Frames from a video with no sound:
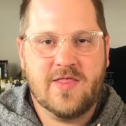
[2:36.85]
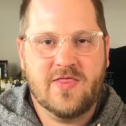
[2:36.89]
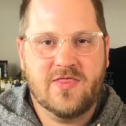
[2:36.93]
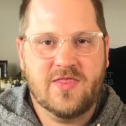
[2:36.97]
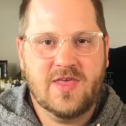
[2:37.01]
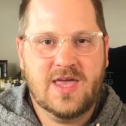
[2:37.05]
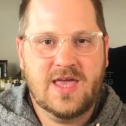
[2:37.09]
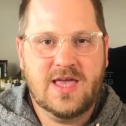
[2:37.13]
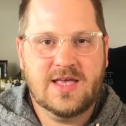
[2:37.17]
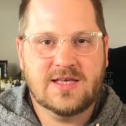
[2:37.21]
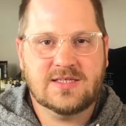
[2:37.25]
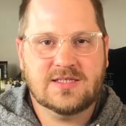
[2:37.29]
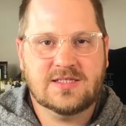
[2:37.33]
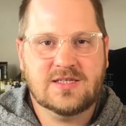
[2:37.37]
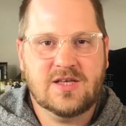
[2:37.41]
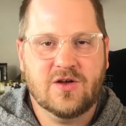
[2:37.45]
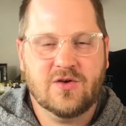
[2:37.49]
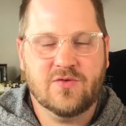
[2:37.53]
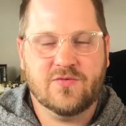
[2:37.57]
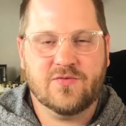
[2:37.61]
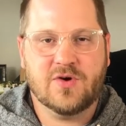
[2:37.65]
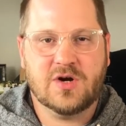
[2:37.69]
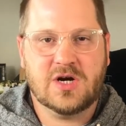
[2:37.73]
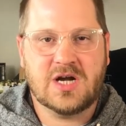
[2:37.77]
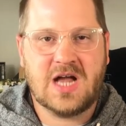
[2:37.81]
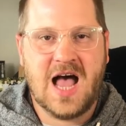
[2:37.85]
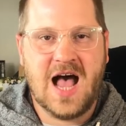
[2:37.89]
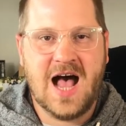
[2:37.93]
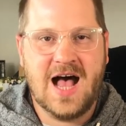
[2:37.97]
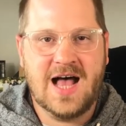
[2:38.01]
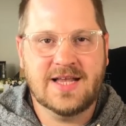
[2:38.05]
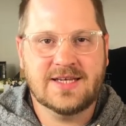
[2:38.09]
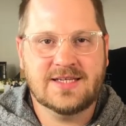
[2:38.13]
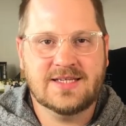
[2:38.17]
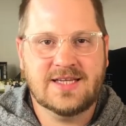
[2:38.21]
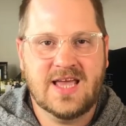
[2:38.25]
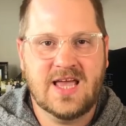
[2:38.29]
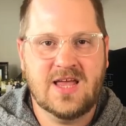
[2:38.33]
the silver
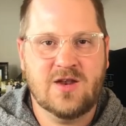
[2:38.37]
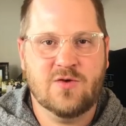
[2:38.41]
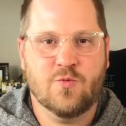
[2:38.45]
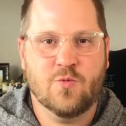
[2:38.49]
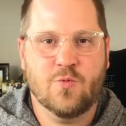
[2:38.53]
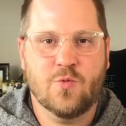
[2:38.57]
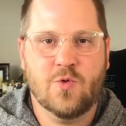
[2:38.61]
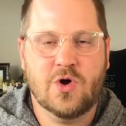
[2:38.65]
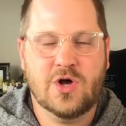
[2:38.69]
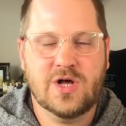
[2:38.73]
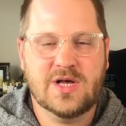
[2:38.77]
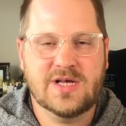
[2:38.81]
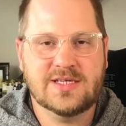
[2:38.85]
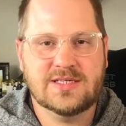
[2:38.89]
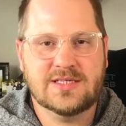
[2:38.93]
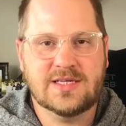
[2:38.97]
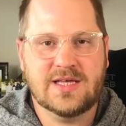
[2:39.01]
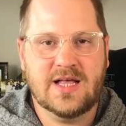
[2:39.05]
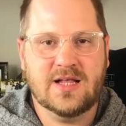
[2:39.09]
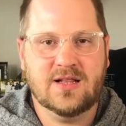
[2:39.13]
content was